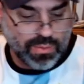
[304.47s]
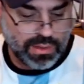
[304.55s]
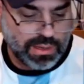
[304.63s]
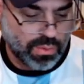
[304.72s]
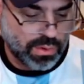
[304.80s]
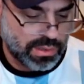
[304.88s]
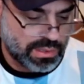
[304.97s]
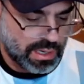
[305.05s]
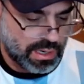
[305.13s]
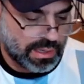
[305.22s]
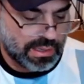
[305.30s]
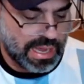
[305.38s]
when they weren't
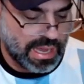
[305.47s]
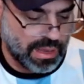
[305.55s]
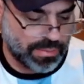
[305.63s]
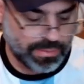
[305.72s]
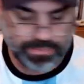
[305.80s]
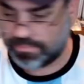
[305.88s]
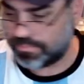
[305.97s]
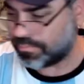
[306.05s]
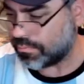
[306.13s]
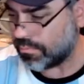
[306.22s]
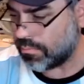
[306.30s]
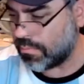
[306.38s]
stuck in the album.
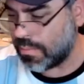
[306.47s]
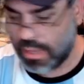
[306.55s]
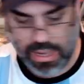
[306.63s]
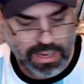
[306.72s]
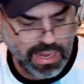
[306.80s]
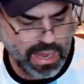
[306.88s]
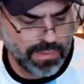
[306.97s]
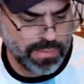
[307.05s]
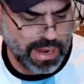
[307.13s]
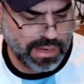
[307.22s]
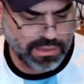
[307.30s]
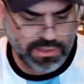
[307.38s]
Again, back